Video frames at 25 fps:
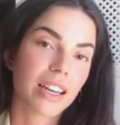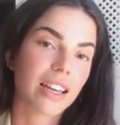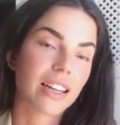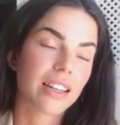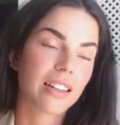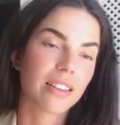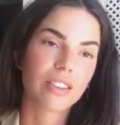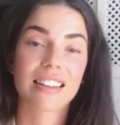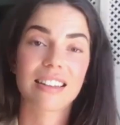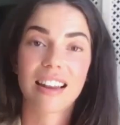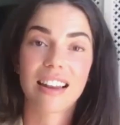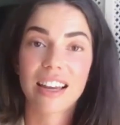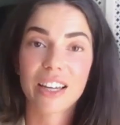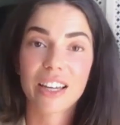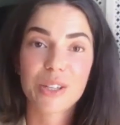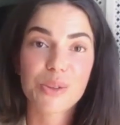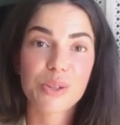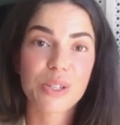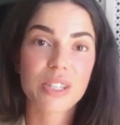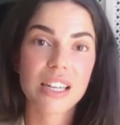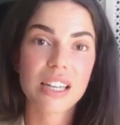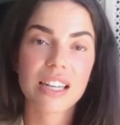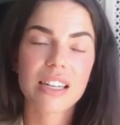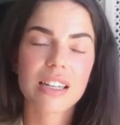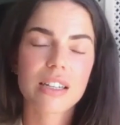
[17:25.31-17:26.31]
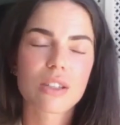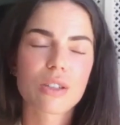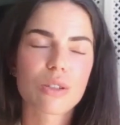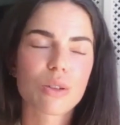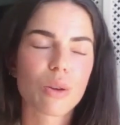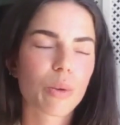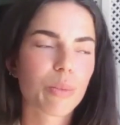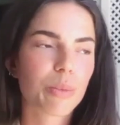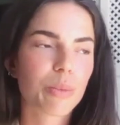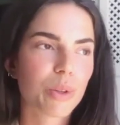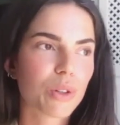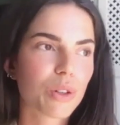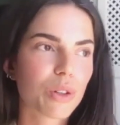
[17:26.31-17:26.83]
And like you said, it's
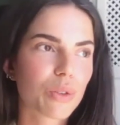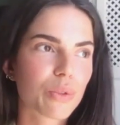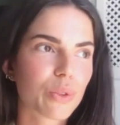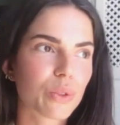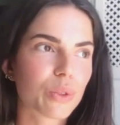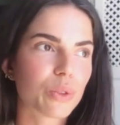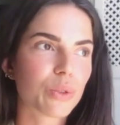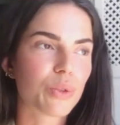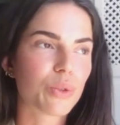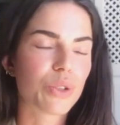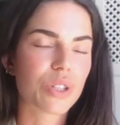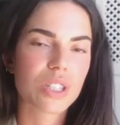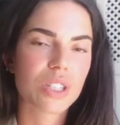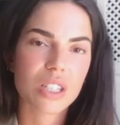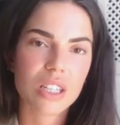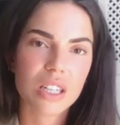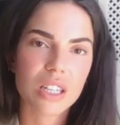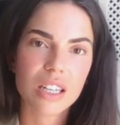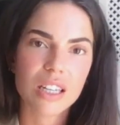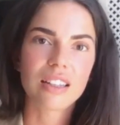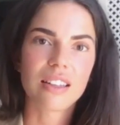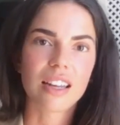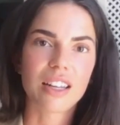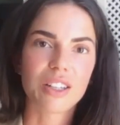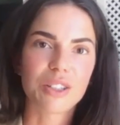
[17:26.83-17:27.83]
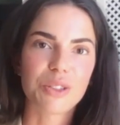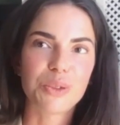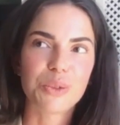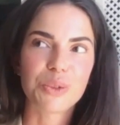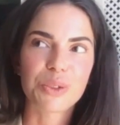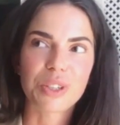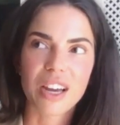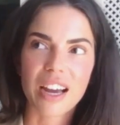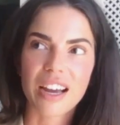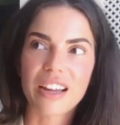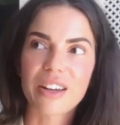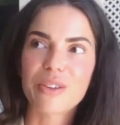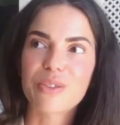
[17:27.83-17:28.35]
so beautiful to see that you
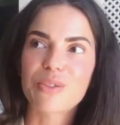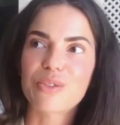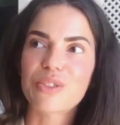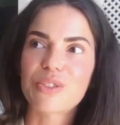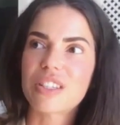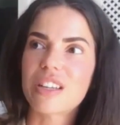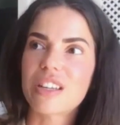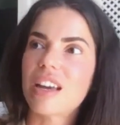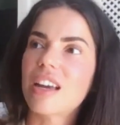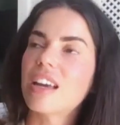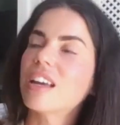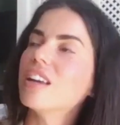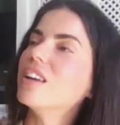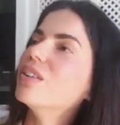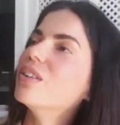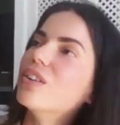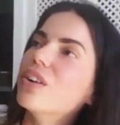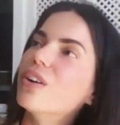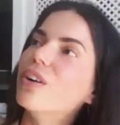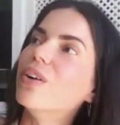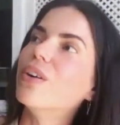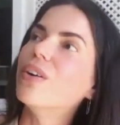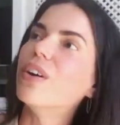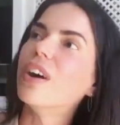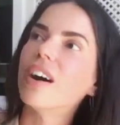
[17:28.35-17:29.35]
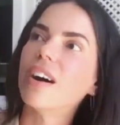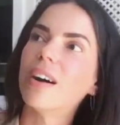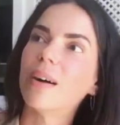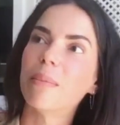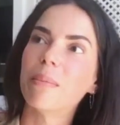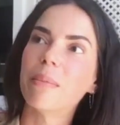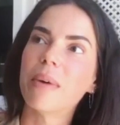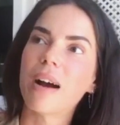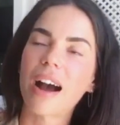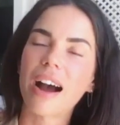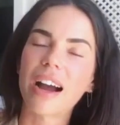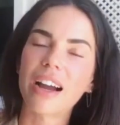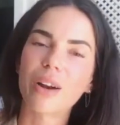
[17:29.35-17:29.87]
kind of say,
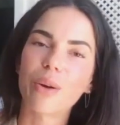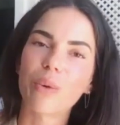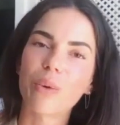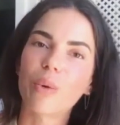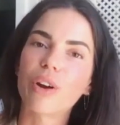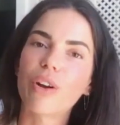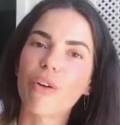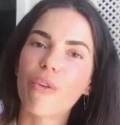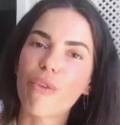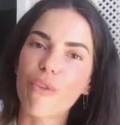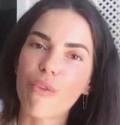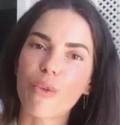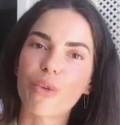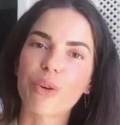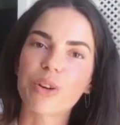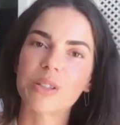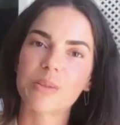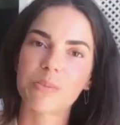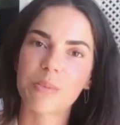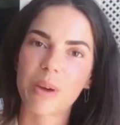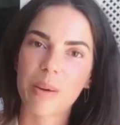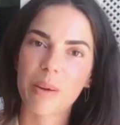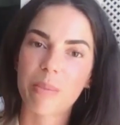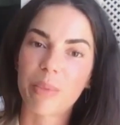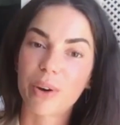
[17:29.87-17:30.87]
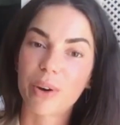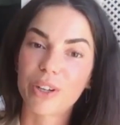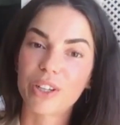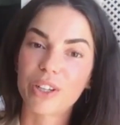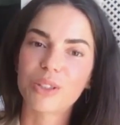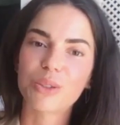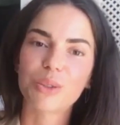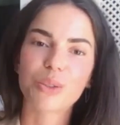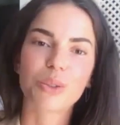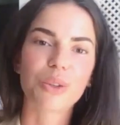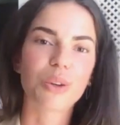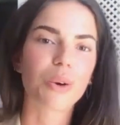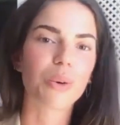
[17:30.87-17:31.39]
I don't want to force my body
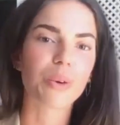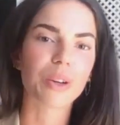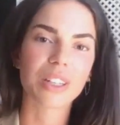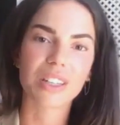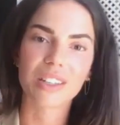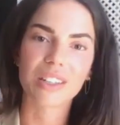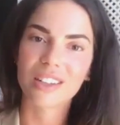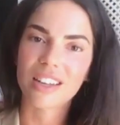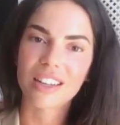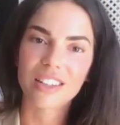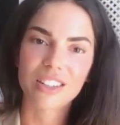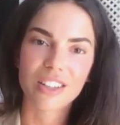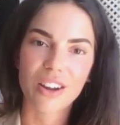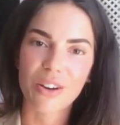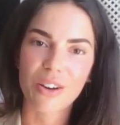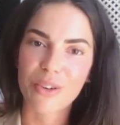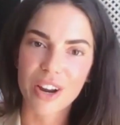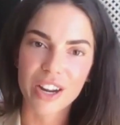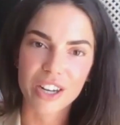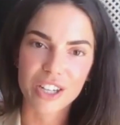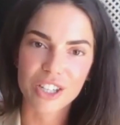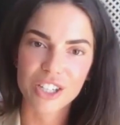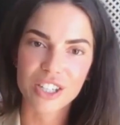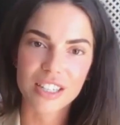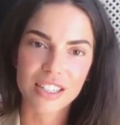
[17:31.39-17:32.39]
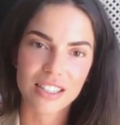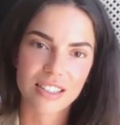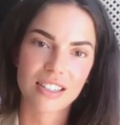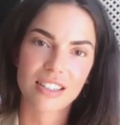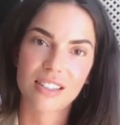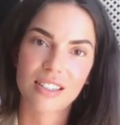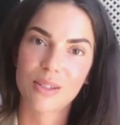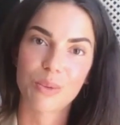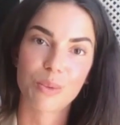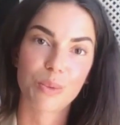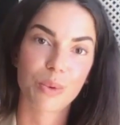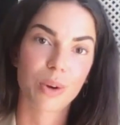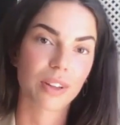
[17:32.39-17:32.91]
to go in a direction it
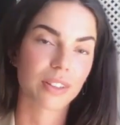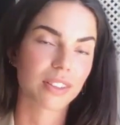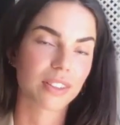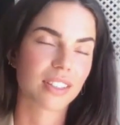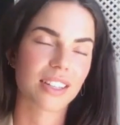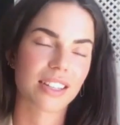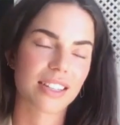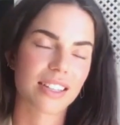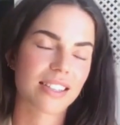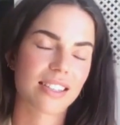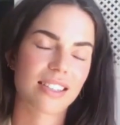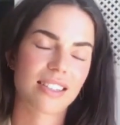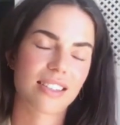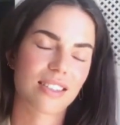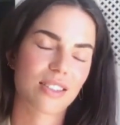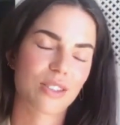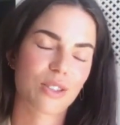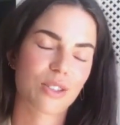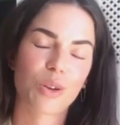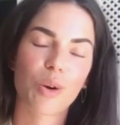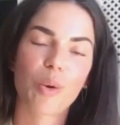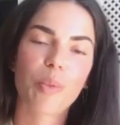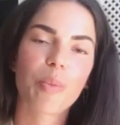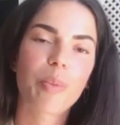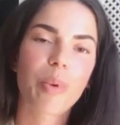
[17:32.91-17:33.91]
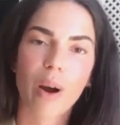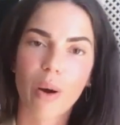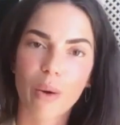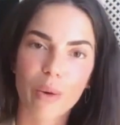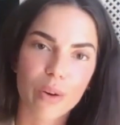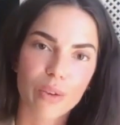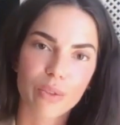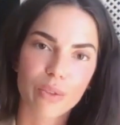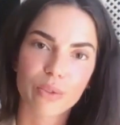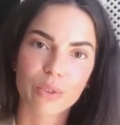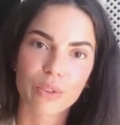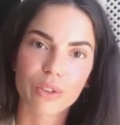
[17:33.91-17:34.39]
doesn't want. It's so powerful.